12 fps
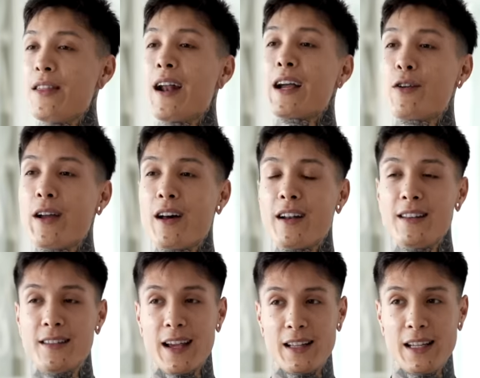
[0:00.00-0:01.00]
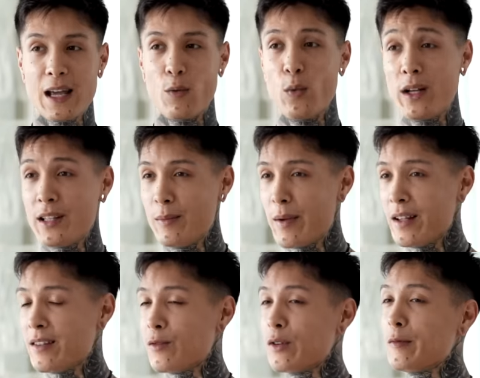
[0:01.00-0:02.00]
that I create on a daily and weekly
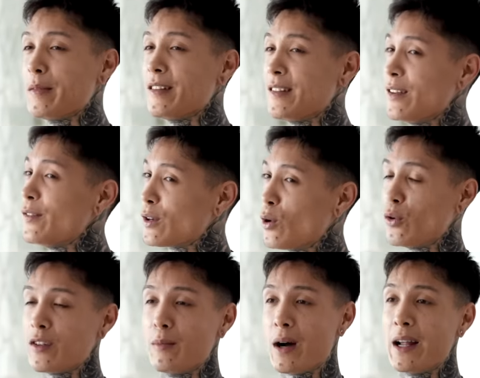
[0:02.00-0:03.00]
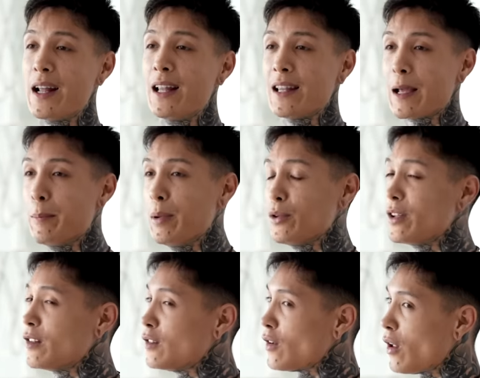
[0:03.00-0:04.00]
basis with specific goals in mind, like
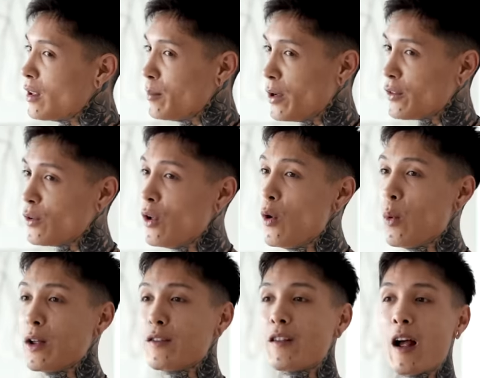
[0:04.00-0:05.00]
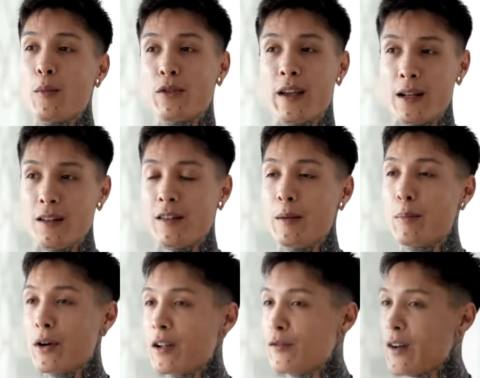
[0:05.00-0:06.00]
building solid muscle while simultaneously burning